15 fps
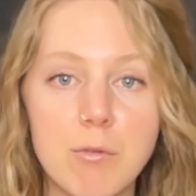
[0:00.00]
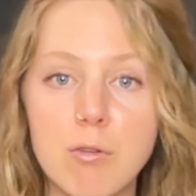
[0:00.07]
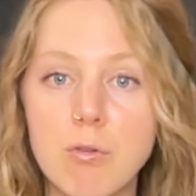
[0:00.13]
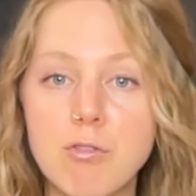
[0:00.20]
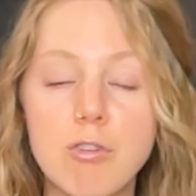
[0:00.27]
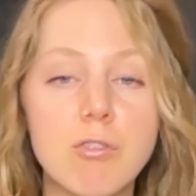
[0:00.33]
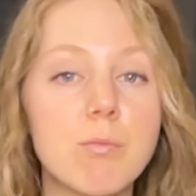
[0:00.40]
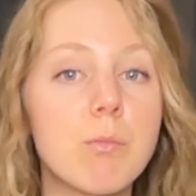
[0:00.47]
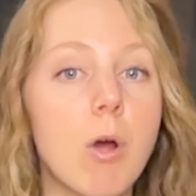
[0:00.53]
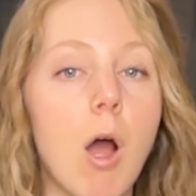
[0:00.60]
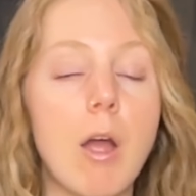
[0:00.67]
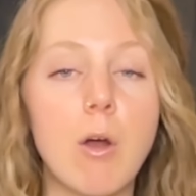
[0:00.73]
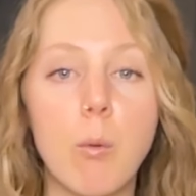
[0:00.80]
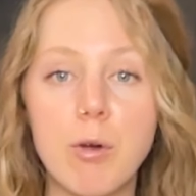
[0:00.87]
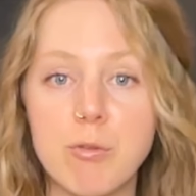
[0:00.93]
So
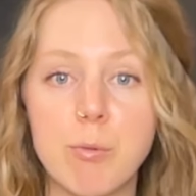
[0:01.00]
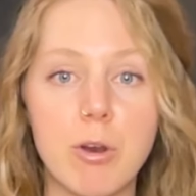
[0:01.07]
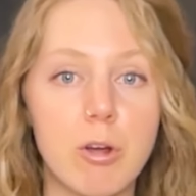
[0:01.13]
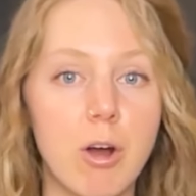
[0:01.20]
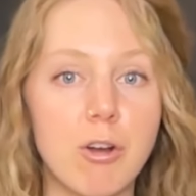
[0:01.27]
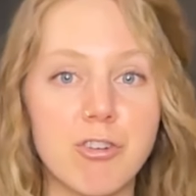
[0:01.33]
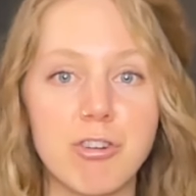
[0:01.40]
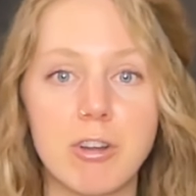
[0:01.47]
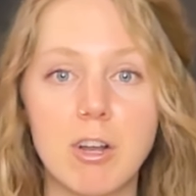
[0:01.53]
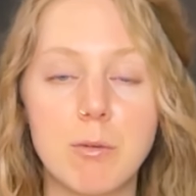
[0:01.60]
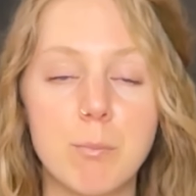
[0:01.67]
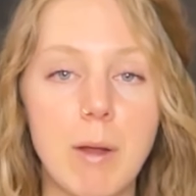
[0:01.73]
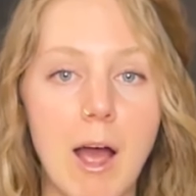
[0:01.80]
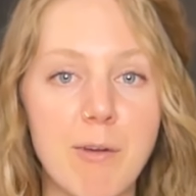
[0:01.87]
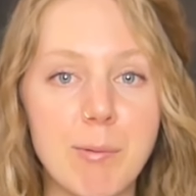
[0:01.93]
I always want to caution
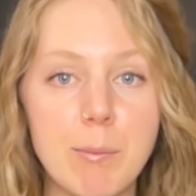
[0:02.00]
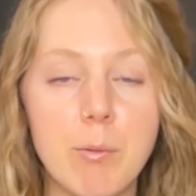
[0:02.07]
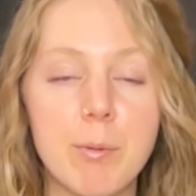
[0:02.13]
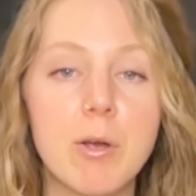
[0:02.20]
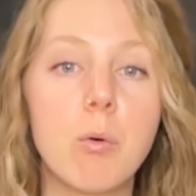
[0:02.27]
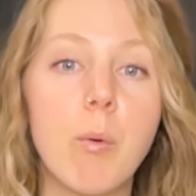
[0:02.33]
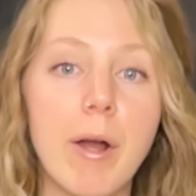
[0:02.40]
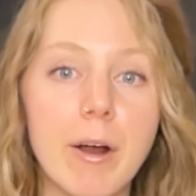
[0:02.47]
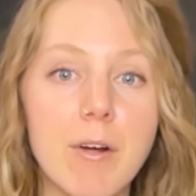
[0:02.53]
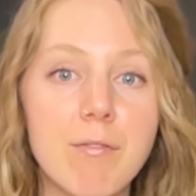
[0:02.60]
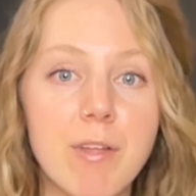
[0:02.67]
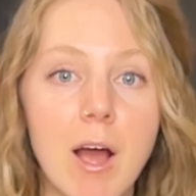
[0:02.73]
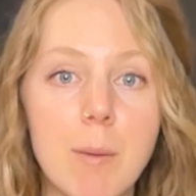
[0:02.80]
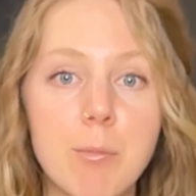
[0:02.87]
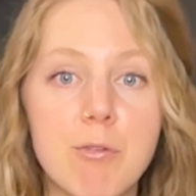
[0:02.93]
and have people be aware of
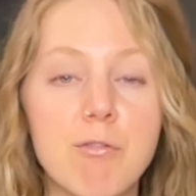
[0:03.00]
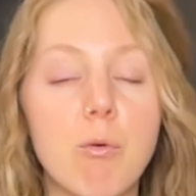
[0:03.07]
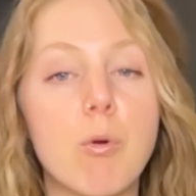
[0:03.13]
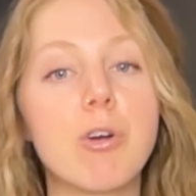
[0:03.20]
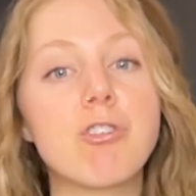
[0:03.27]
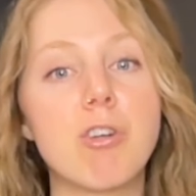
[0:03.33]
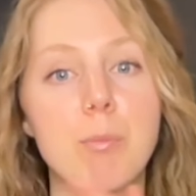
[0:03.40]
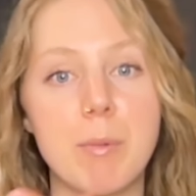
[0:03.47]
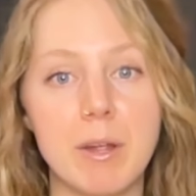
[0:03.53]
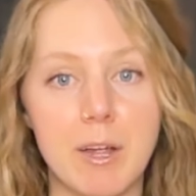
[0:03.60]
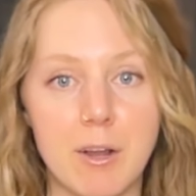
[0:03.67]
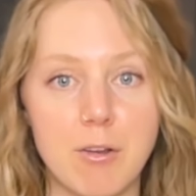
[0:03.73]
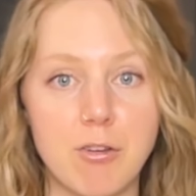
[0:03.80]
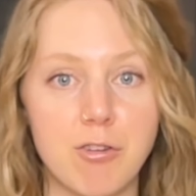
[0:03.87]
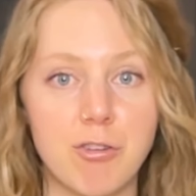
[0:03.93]
that before jumping
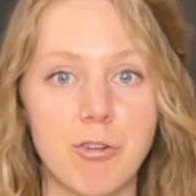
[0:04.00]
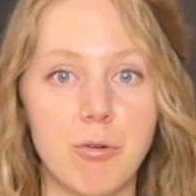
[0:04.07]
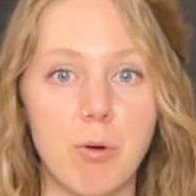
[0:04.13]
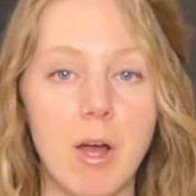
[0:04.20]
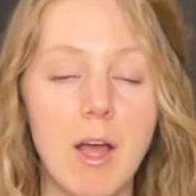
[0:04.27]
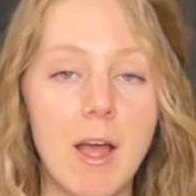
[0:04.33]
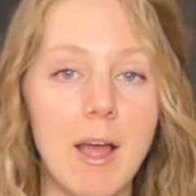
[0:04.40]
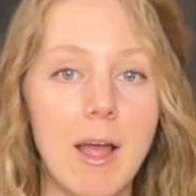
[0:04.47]
into